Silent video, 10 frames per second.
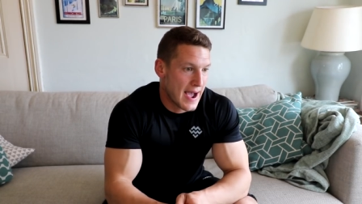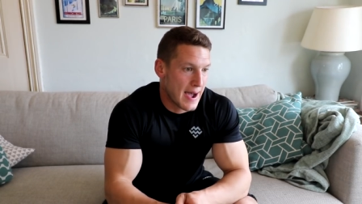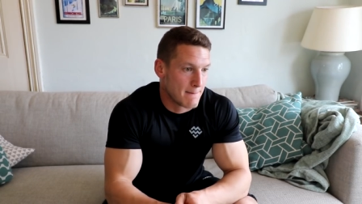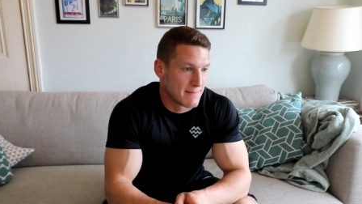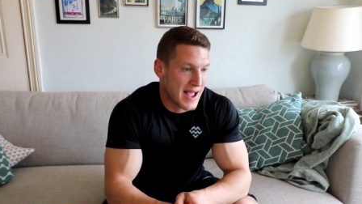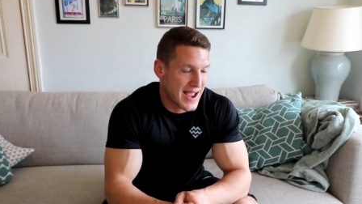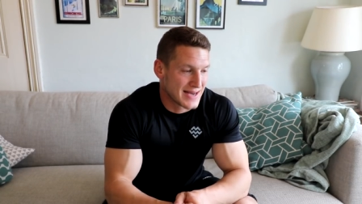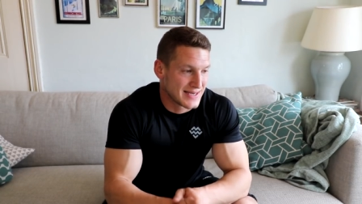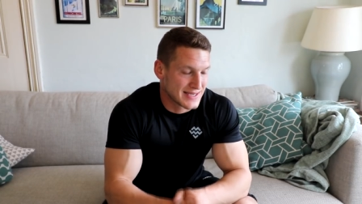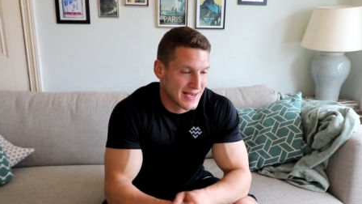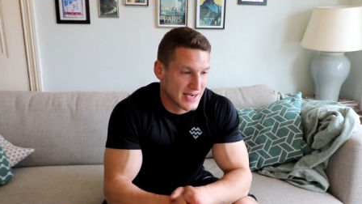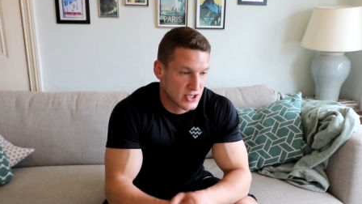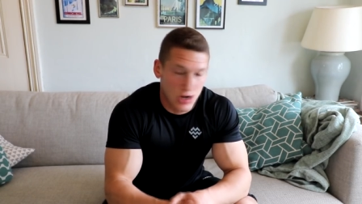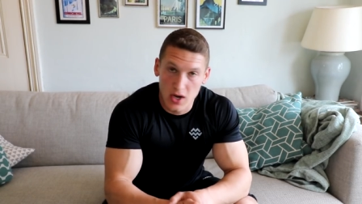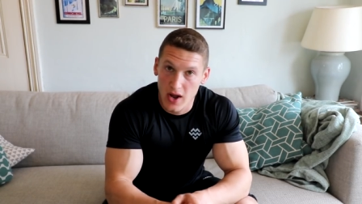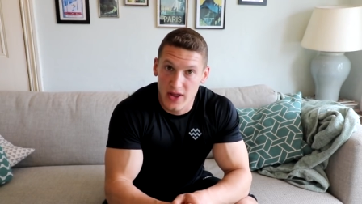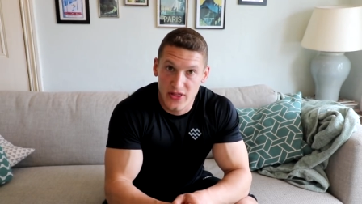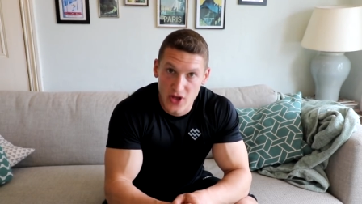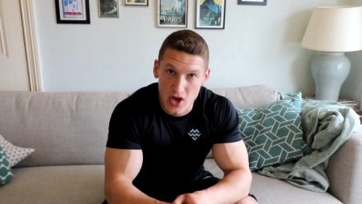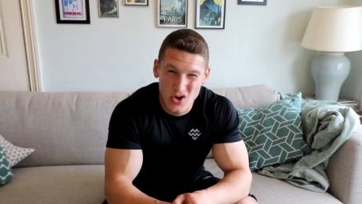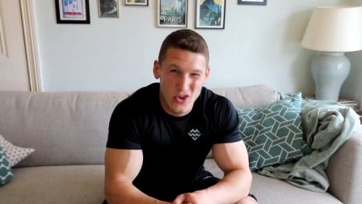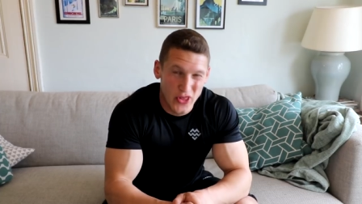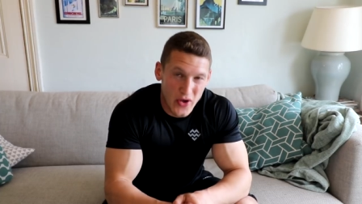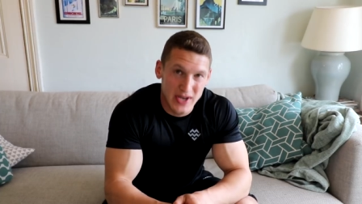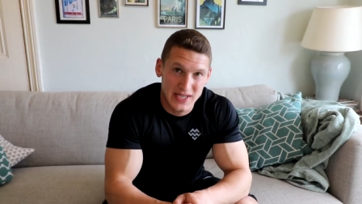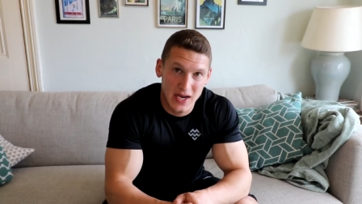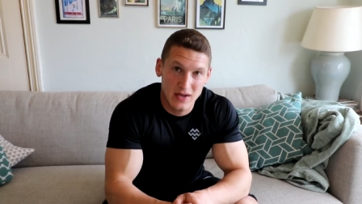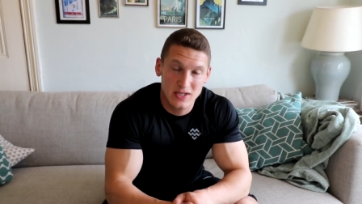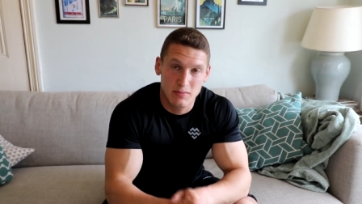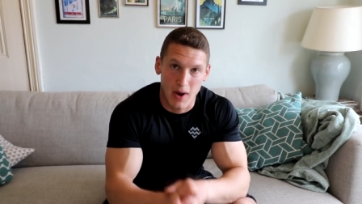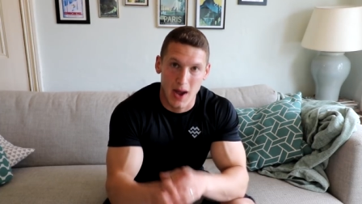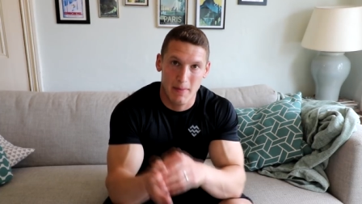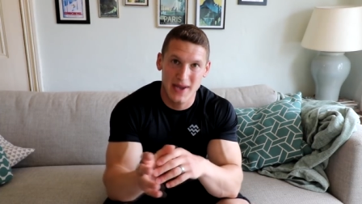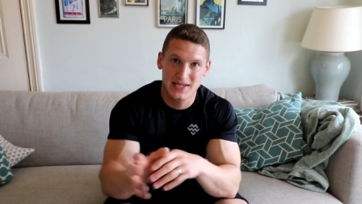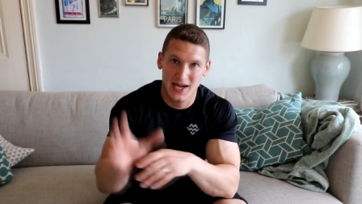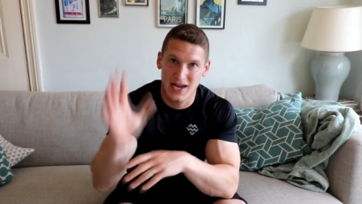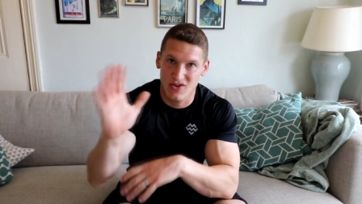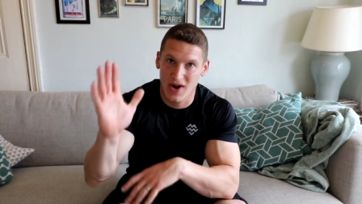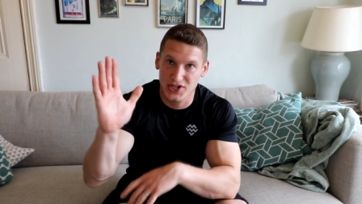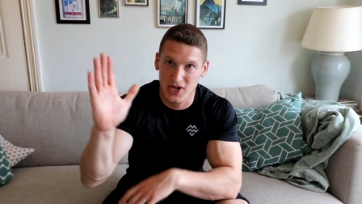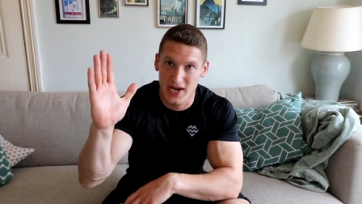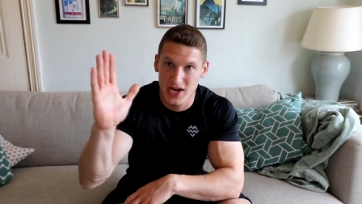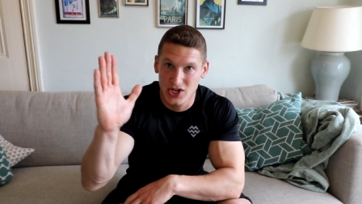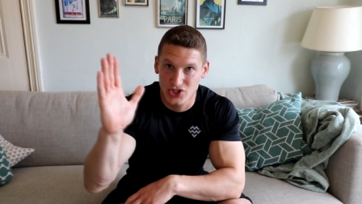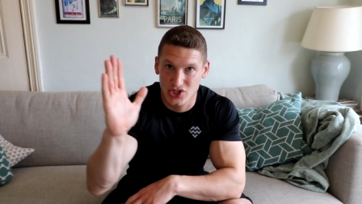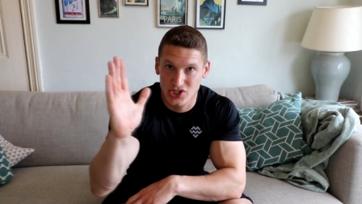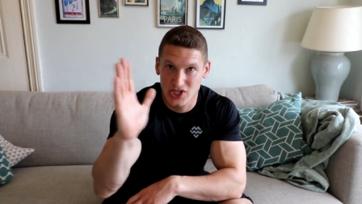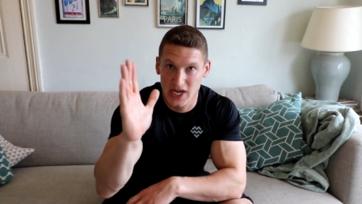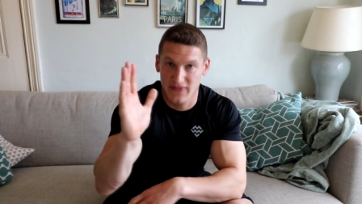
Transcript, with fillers: um, and it took like a good 30 seconds but I basically gradually just slid.